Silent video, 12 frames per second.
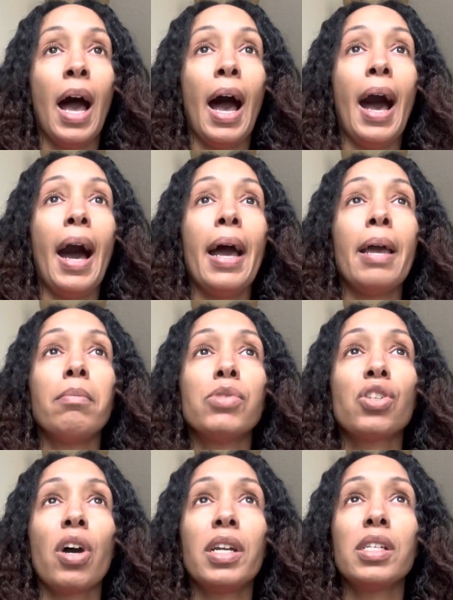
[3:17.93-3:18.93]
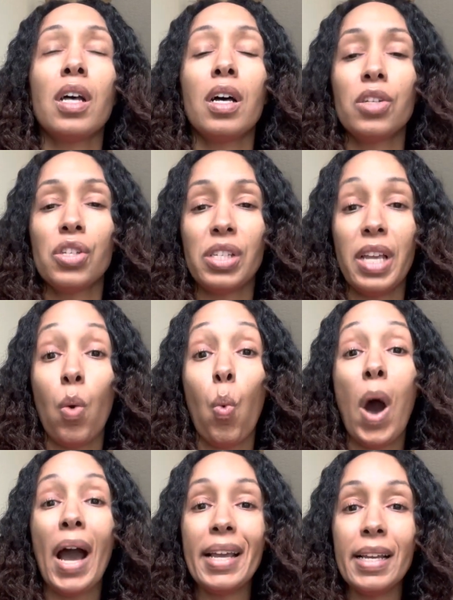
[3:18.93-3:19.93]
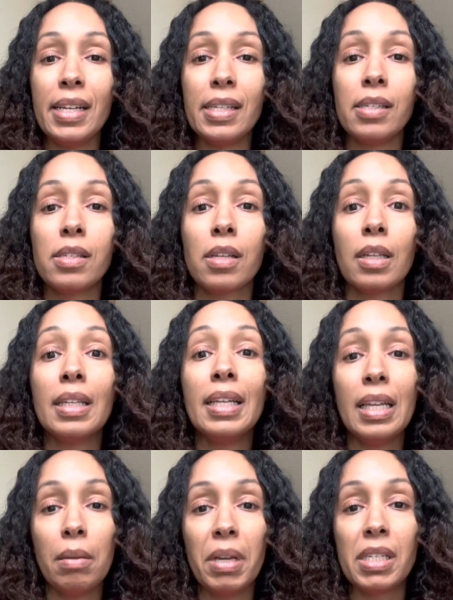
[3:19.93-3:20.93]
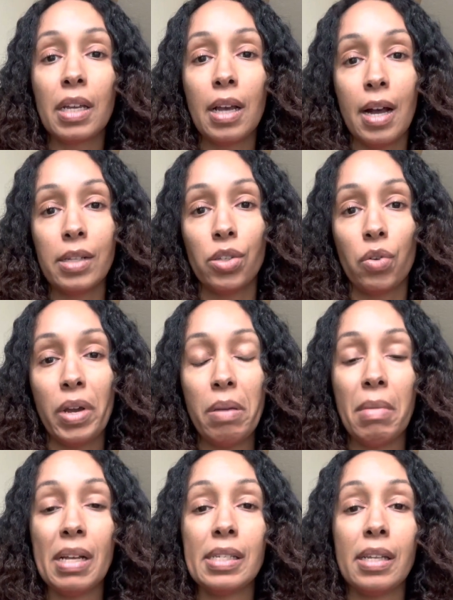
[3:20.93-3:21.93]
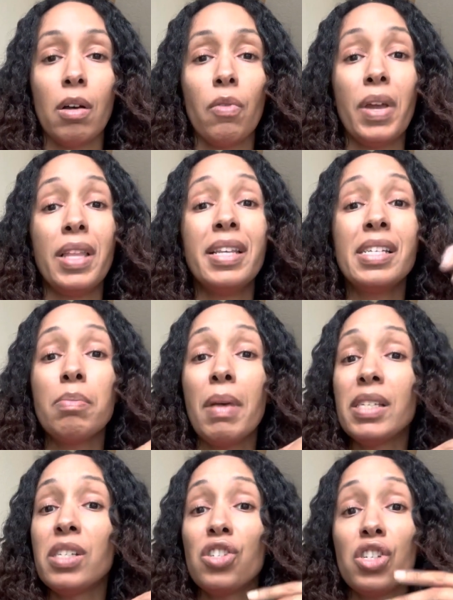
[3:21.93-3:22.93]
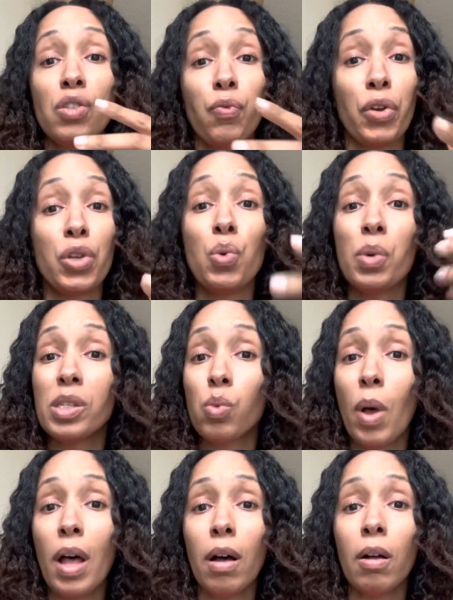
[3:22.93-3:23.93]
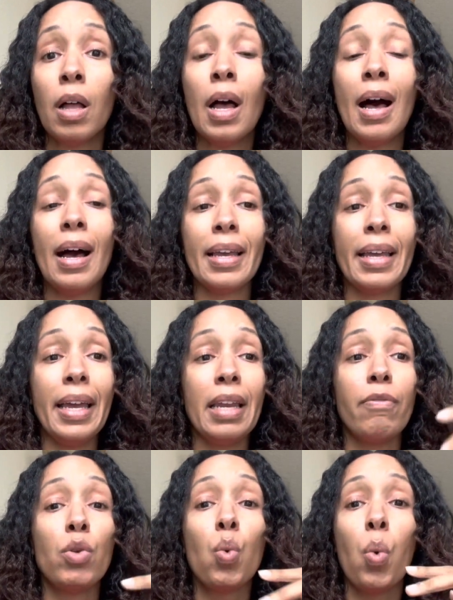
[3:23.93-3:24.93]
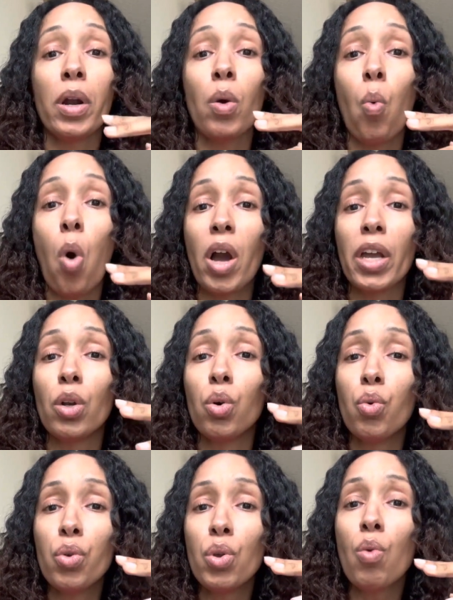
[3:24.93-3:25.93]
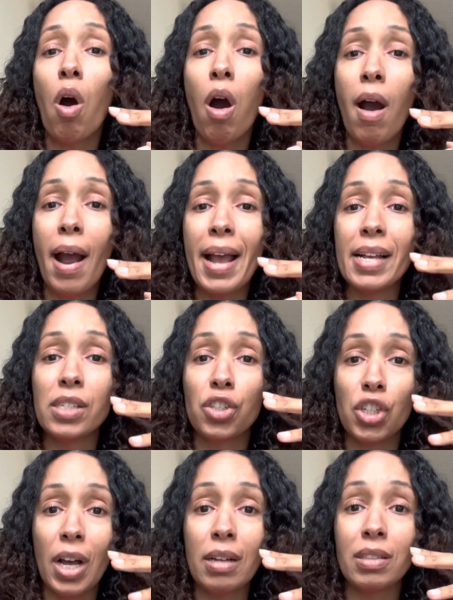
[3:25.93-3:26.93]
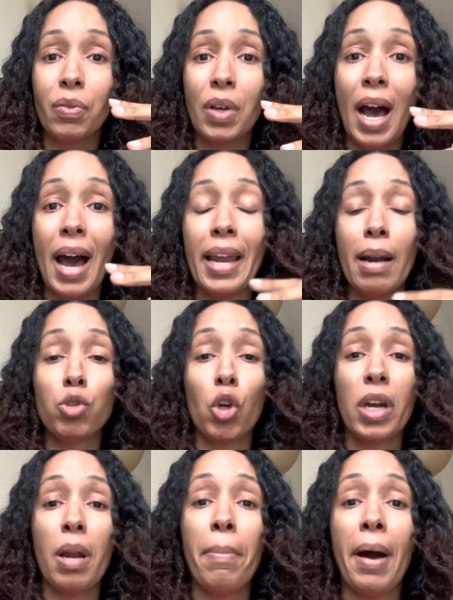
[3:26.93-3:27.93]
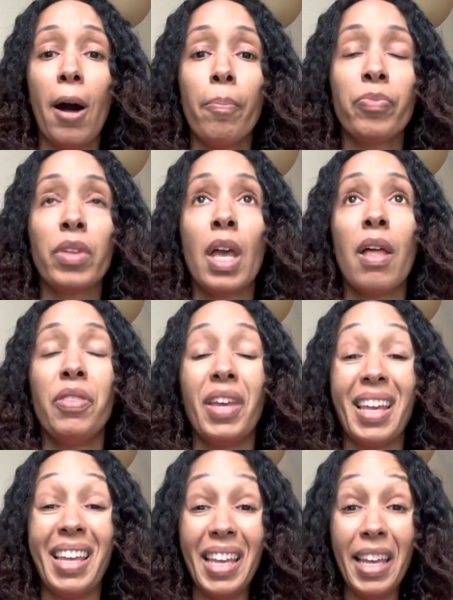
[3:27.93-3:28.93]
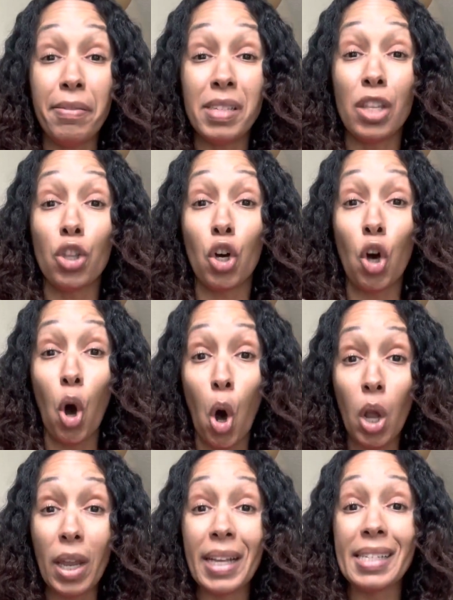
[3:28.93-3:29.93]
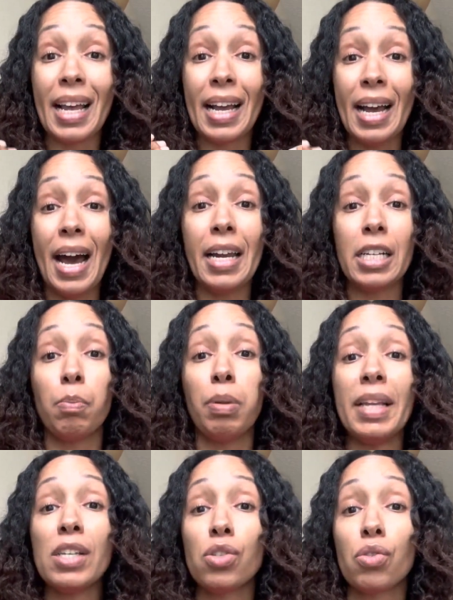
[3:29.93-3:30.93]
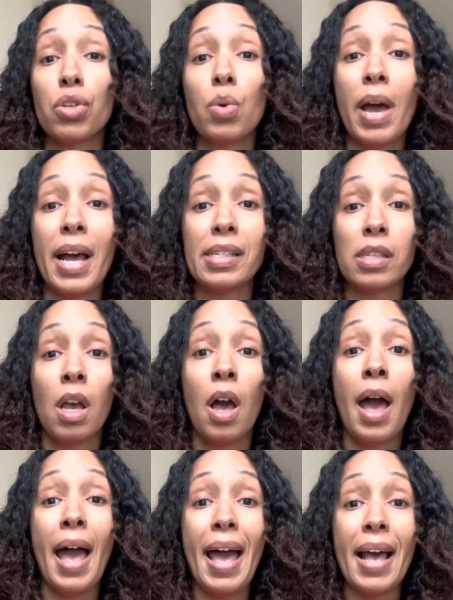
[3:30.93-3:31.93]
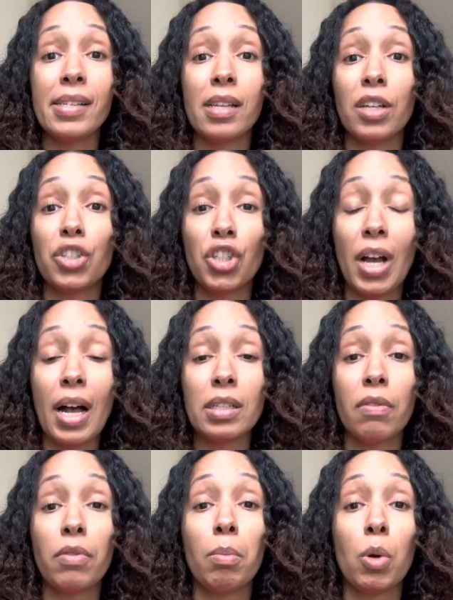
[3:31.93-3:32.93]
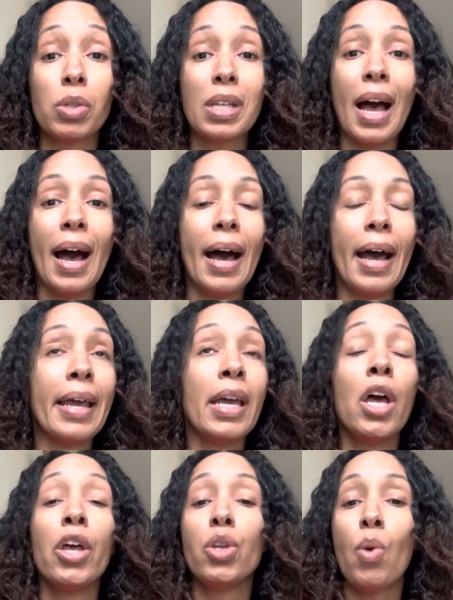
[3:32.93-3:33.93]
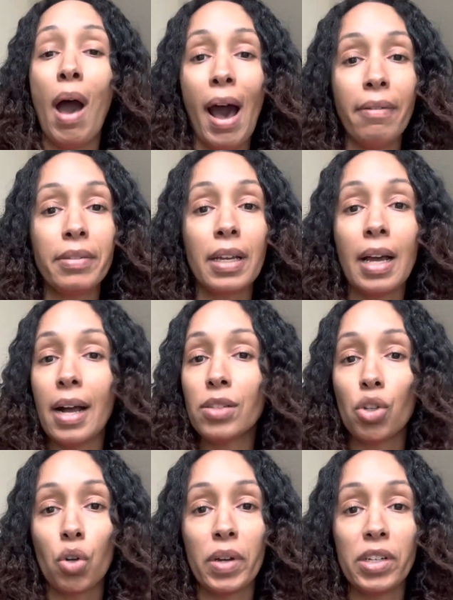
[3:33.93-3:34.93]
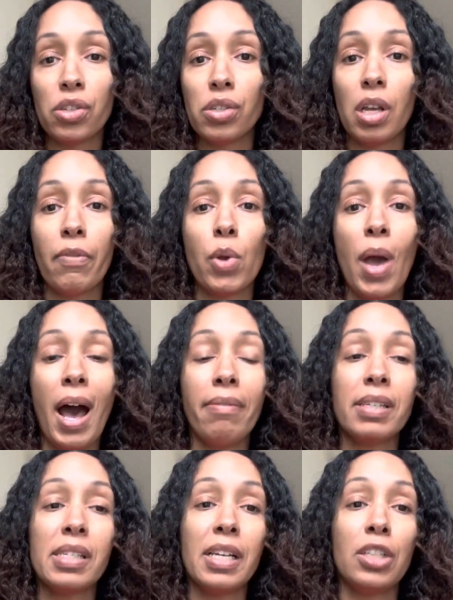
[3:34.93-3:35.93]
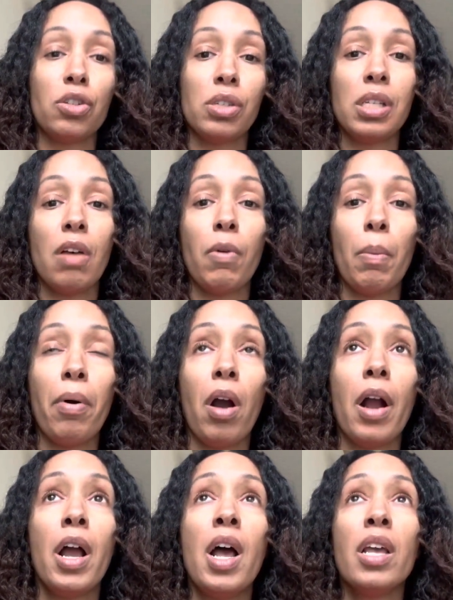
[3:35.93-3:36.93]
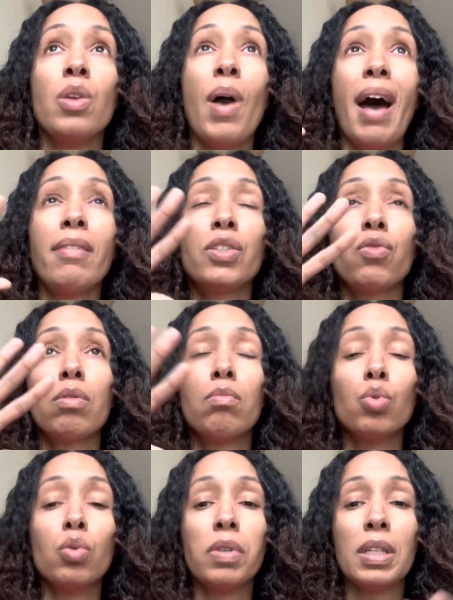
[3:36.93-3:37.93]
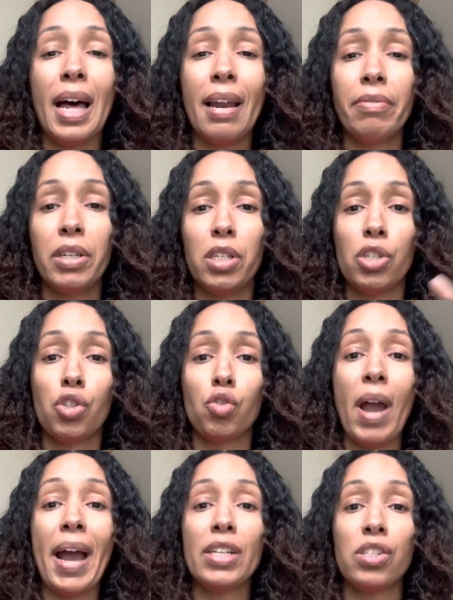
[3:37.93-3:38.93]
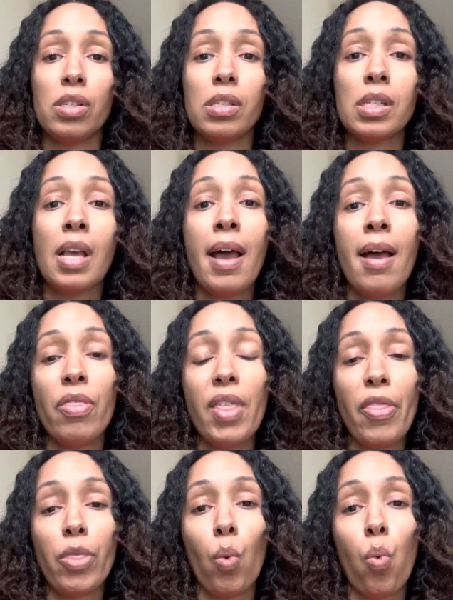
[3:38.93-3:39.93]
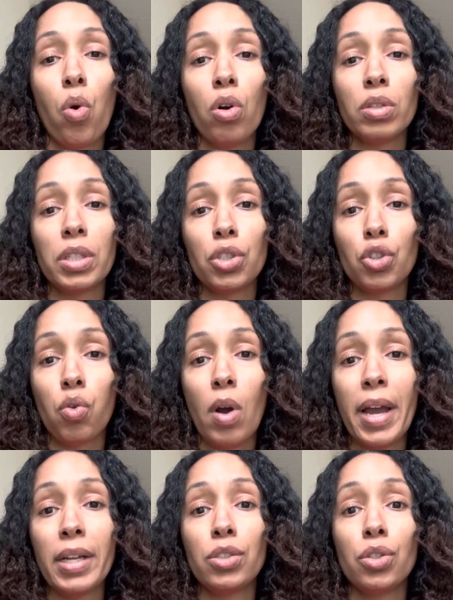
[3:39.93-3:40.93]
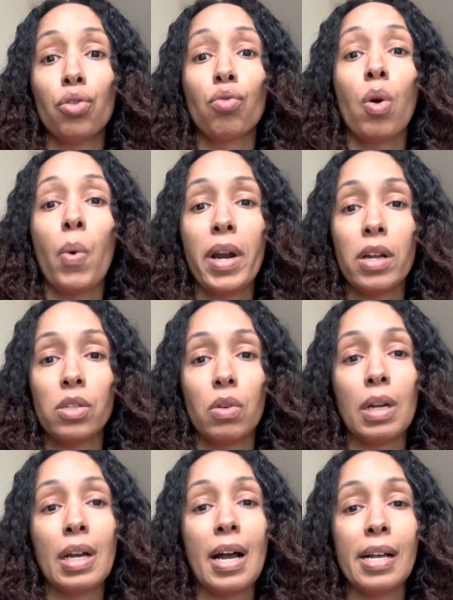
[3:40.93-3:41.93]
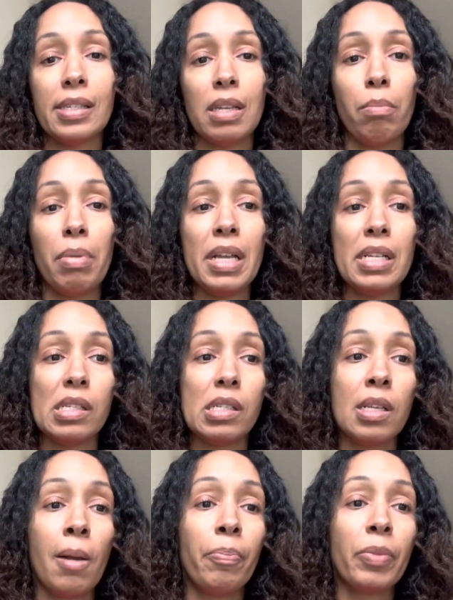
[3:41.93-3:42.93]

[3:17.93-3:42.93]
I'm starting to understand why he's leading me to consecrate myself. And this message is for you as well. Again, if you want to walk in who you are as a child of God, and I'm talking about the gifts and the callings that God has placed on you as as a child of the most high, you have to consecrate yourself. You have to set yourself apart. You have to remove a lot of the distractions that the world is trying to throw at us on a constant basis.